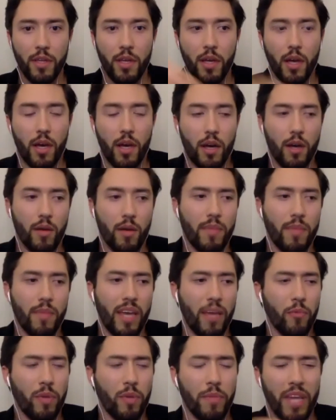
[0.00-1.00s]

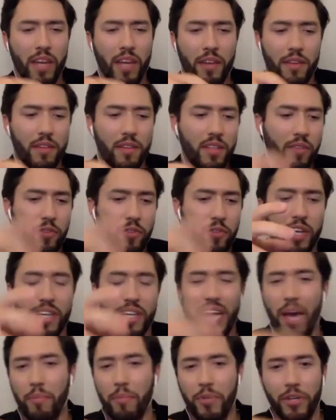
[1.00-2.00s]
And we made different
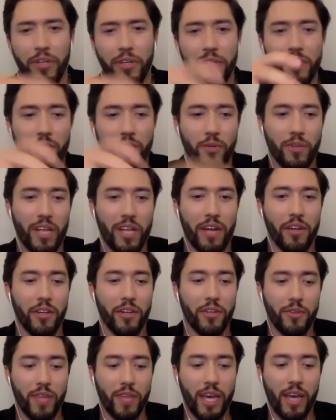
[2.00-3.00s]
adapters to
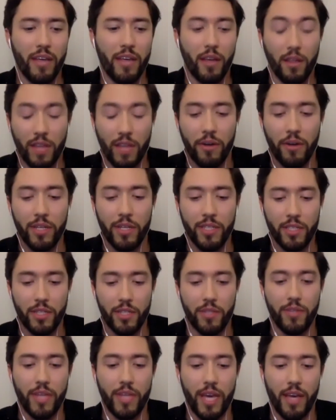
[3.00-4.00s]
allow us to
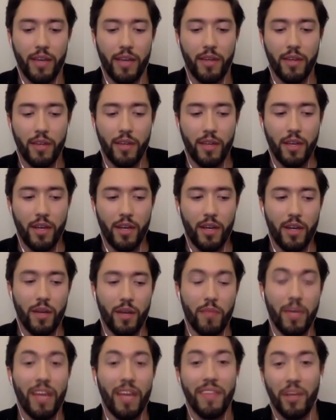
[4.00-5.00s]
do that.
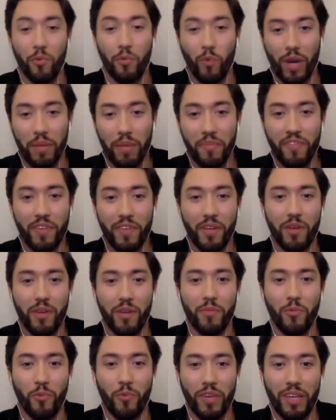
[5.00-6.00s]
And then white
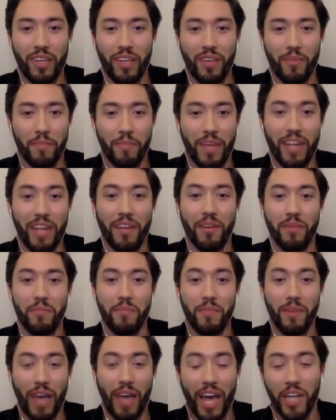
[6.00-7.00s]
film, we made an
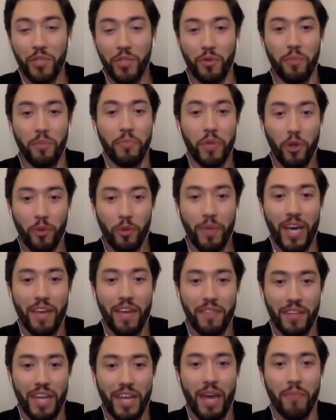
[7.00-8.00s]
actual pure path
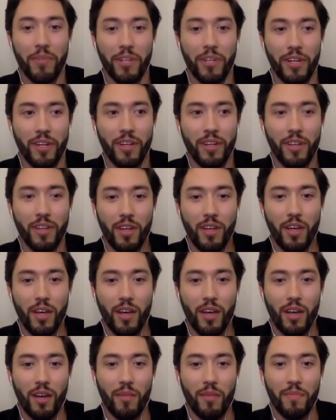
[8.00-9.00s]
adapter.
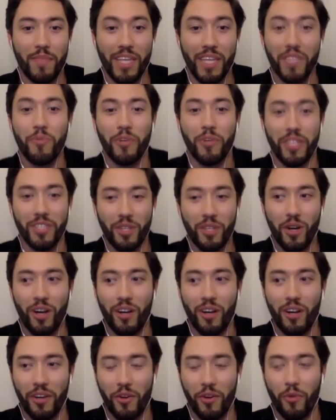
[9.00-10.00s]
That's what it's
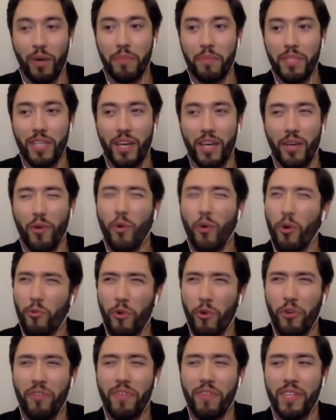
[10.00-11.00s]
called on our website, or
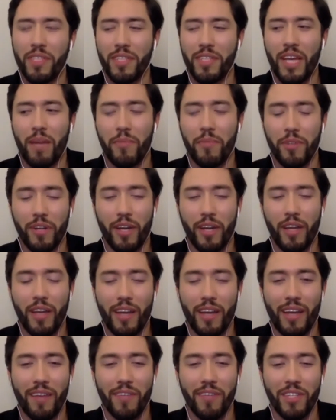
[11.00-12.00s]
Rotavis adapter.
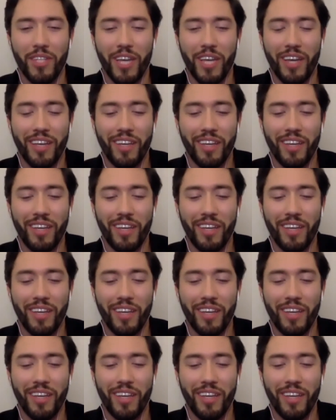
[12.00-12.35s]
I'd have to check.